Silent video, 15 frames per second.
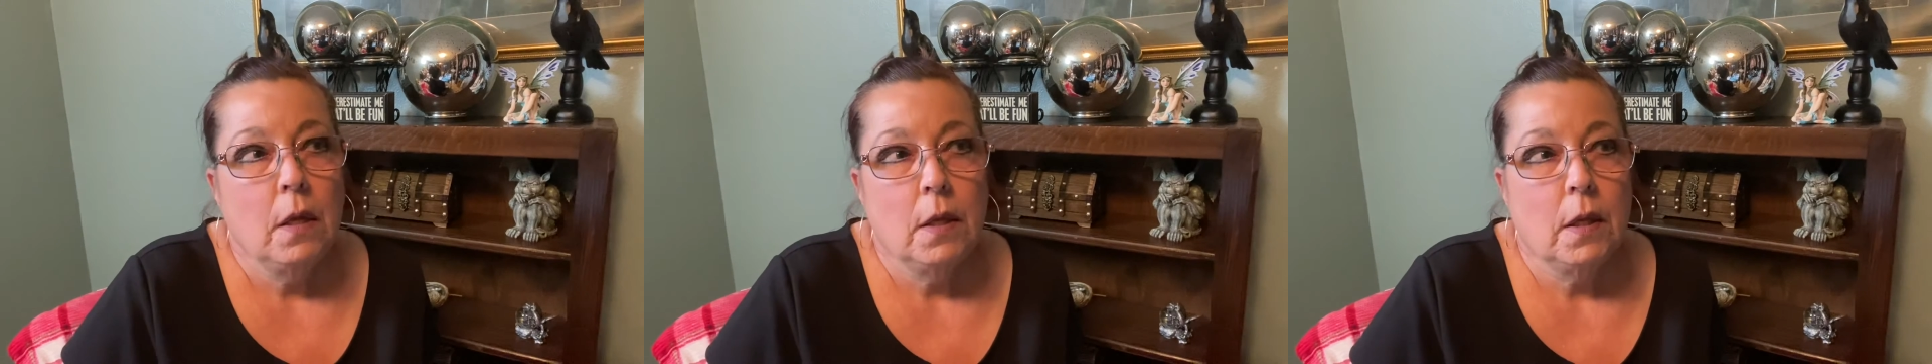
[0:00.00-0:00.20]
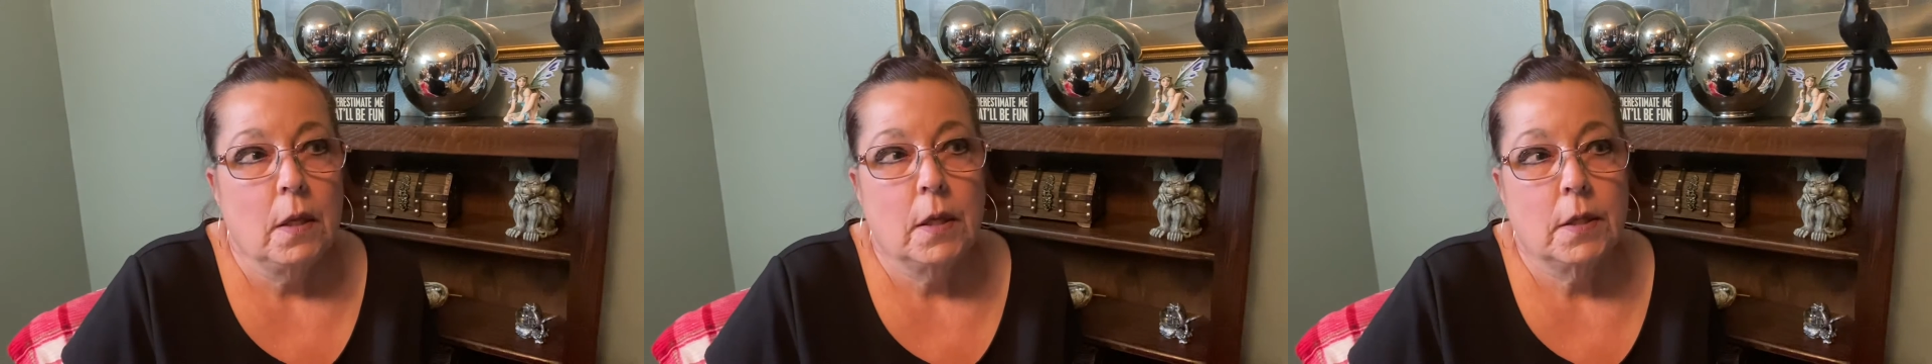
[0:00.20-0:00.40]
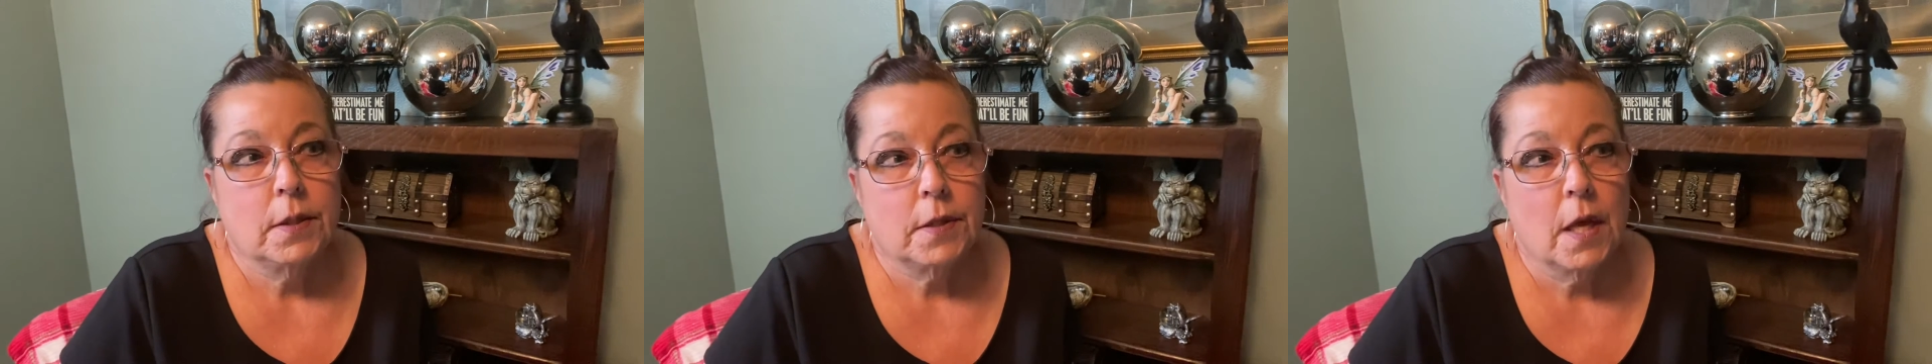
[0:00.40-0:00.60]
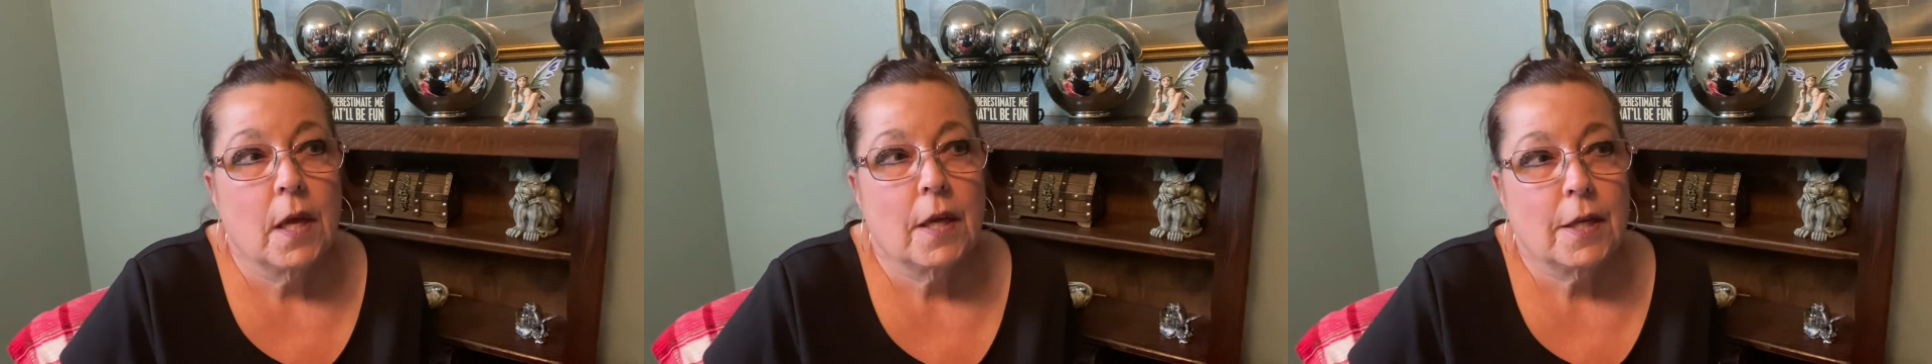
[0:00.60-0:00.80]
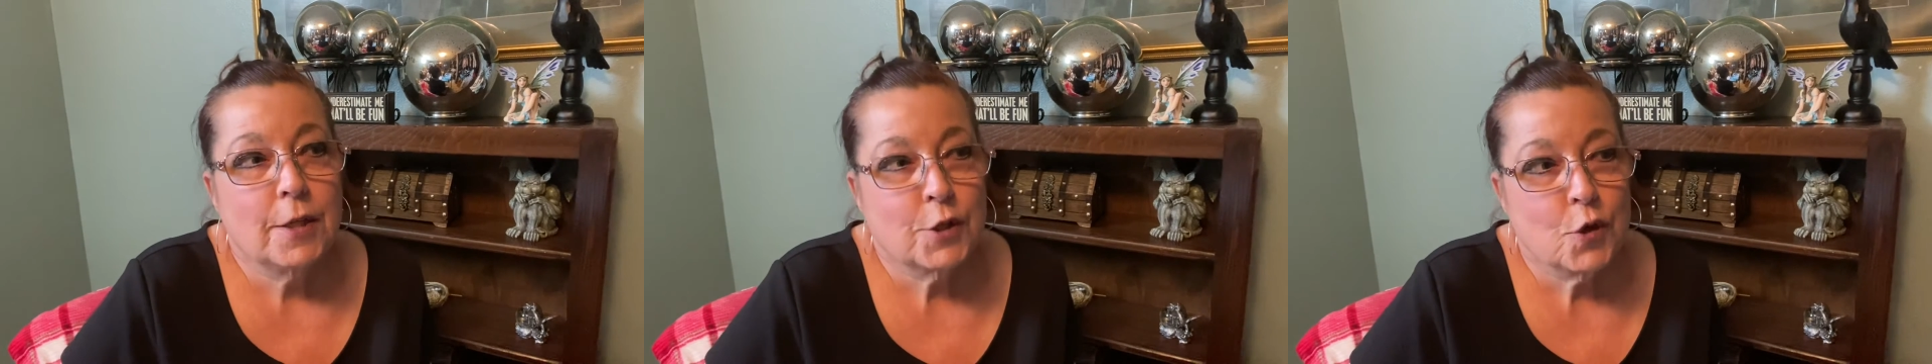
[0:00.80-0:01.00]

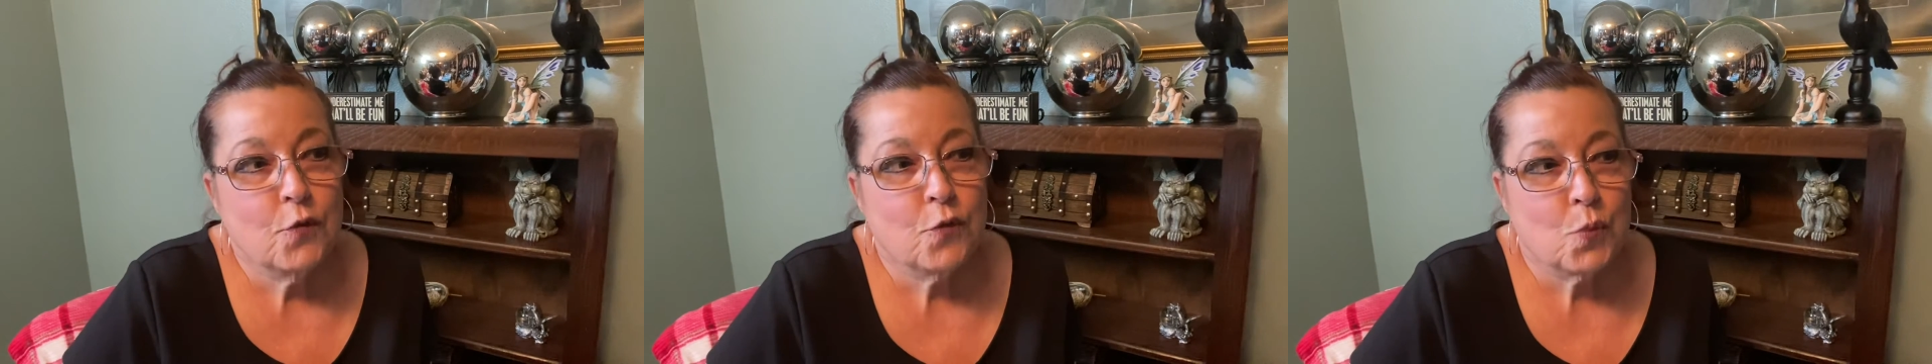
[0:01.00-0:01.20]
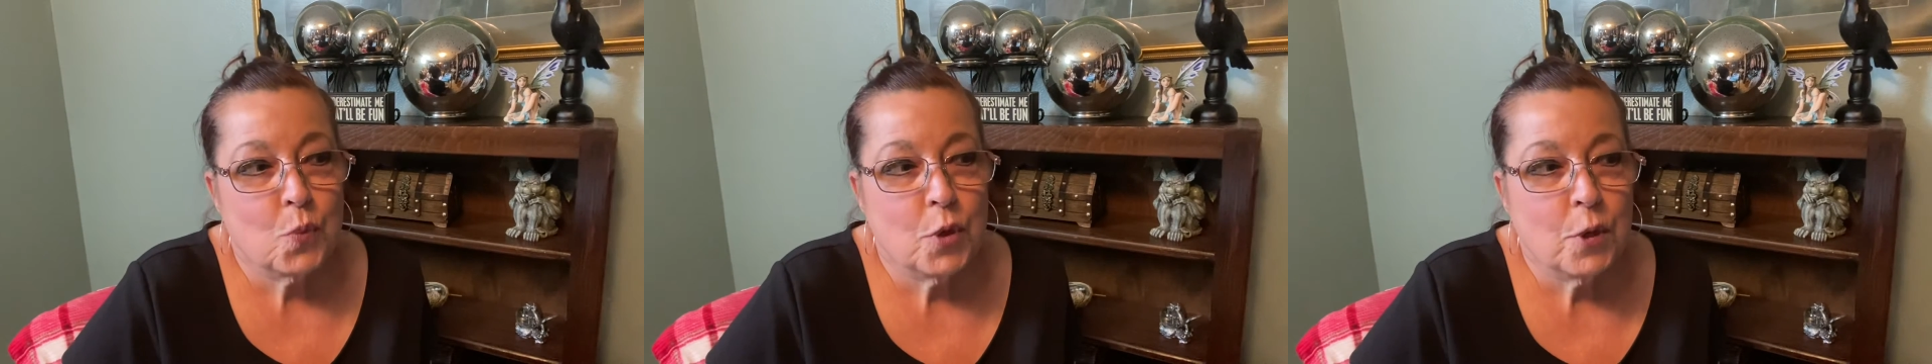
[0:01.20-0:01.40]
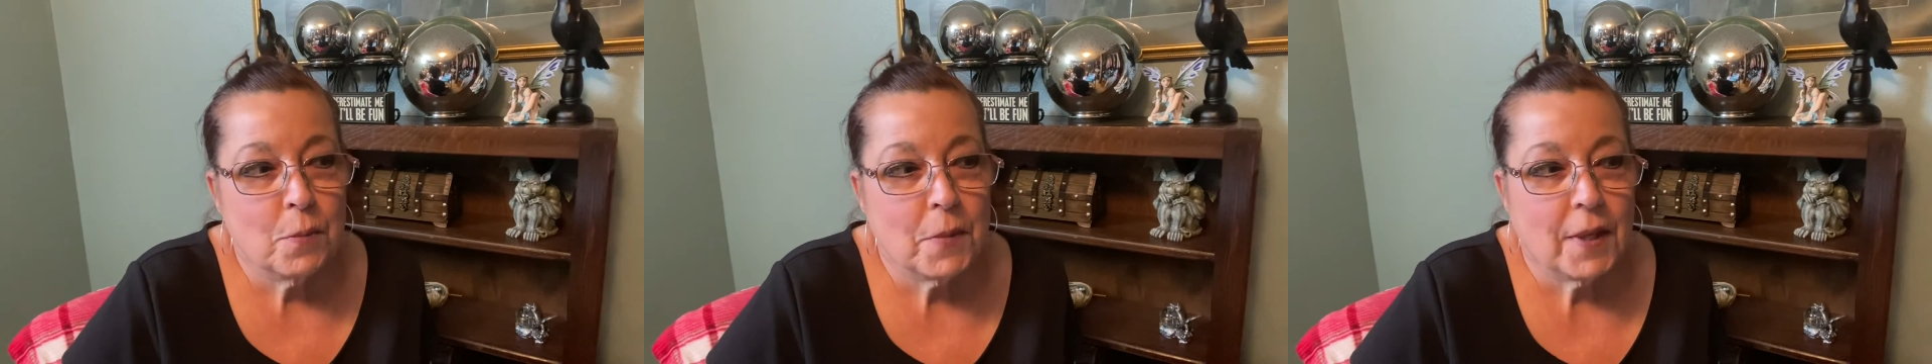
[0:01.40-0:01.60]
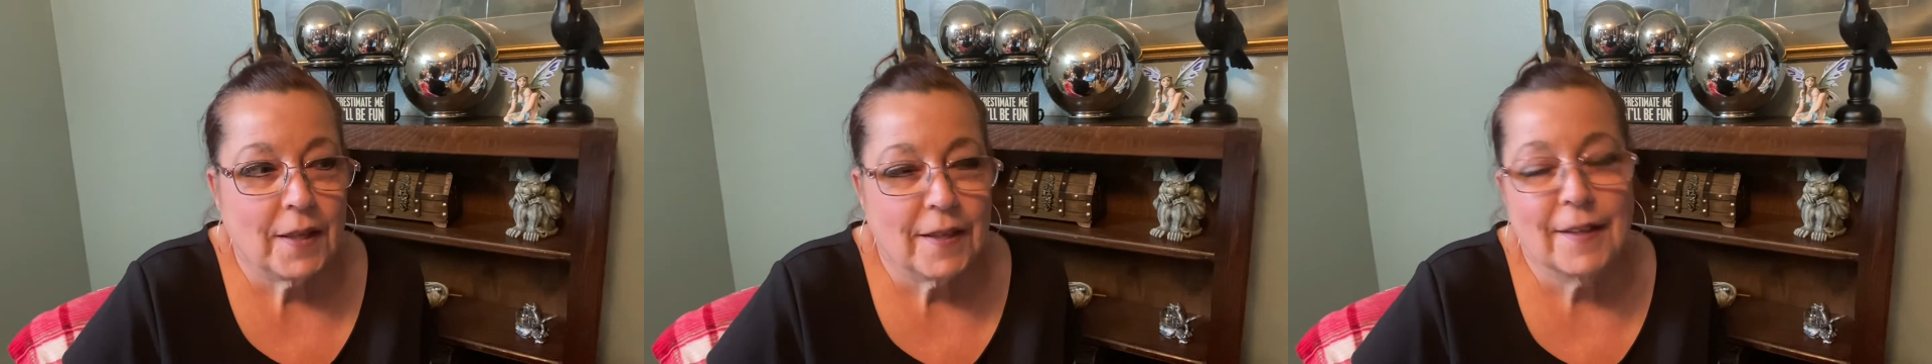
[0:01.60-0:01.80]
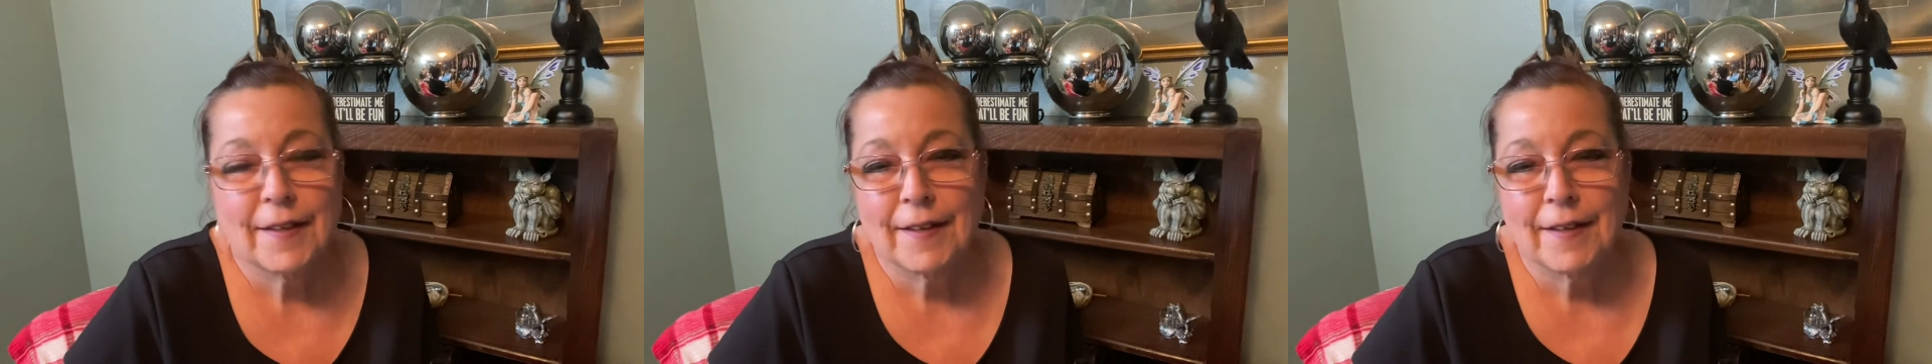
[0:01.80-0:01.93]
It's overwhelming,